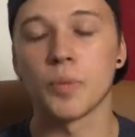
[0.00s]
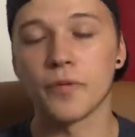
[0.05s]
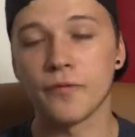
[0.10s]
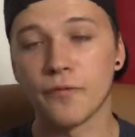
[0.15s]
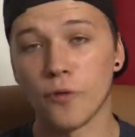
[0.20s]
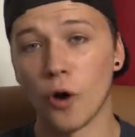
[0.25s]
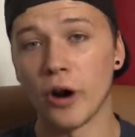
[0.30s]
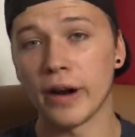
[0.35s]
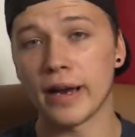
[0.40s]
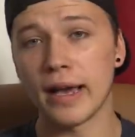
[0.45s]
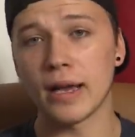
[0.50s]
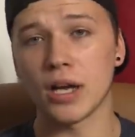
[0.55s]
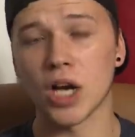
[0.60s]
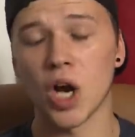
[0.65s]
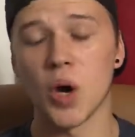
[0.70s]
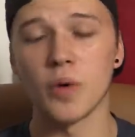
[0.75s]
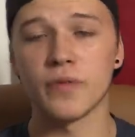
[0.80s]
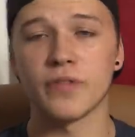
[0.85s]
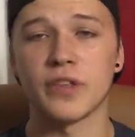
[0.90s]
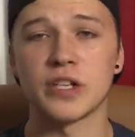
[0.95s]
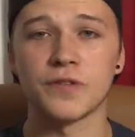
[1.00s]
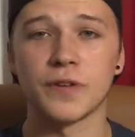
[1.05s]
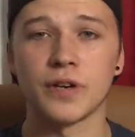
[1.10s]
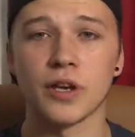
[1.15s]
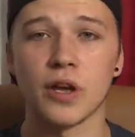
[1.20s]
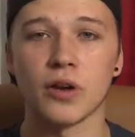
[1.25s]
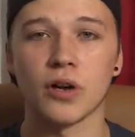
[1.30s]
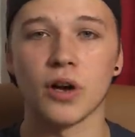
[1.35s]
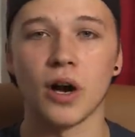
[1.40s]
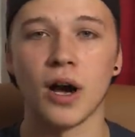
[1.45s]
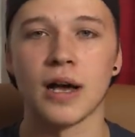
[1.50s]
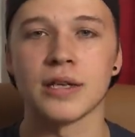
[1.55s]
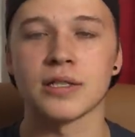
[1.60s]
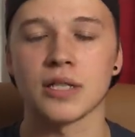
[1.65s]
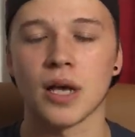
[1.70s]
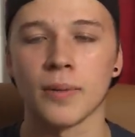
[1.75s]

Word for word: before I get going with this video guys,